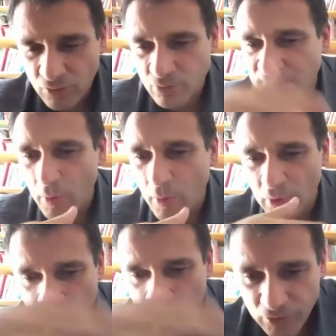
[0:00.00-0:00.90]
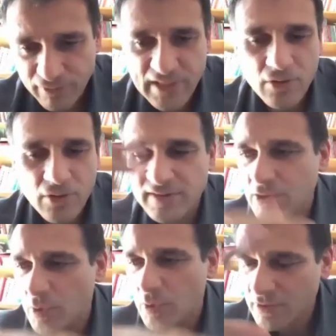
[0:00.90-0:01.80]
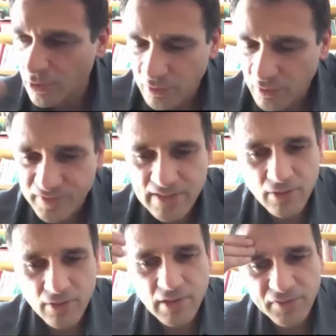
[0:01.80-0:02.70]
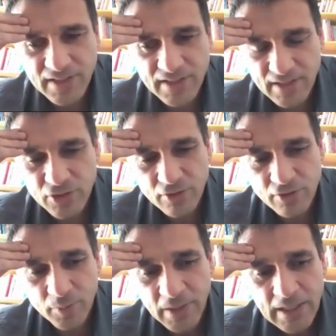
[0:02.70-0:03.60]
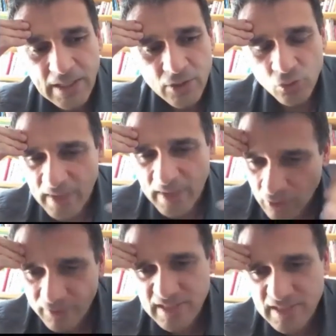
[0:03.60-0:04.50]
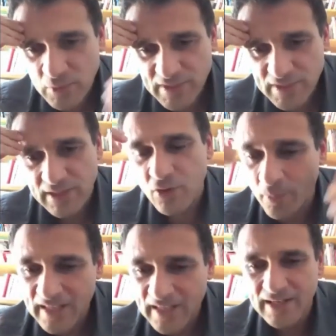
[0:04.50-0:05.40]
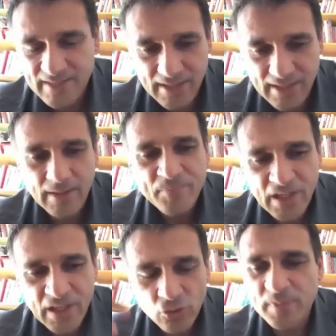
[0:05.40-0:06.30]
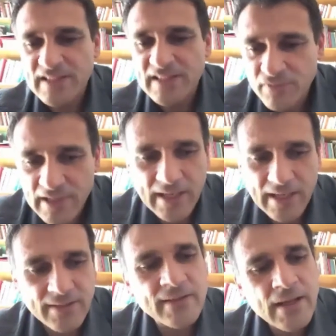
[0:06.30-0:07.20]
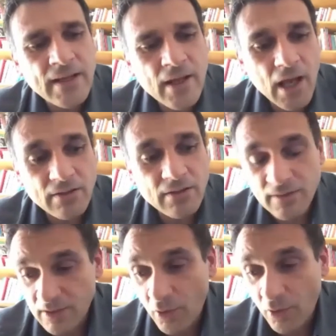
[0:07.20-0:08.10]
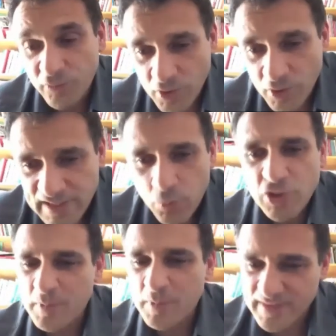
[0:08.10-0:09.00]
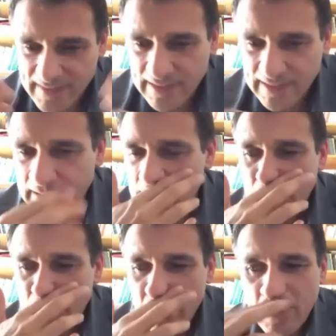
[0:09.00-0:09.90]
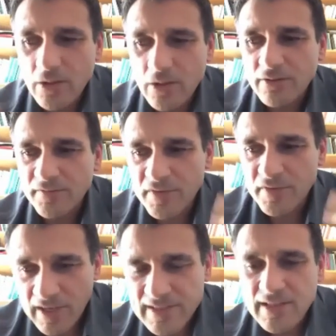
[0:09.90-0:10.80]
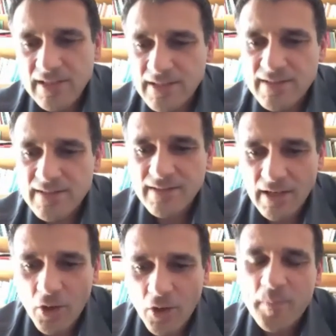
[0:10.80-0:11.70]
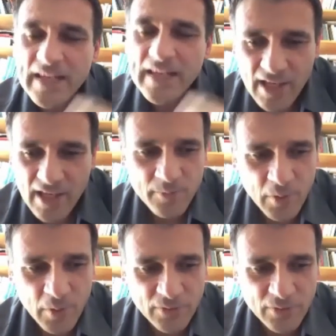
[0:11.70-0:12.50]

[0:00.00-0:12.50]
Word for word: develop a lot of recordings with a lot of discography here in Europe to make all this music coming, let's say, to be divulgated. And, of course, it works, but still, Vivaldi is a big name, but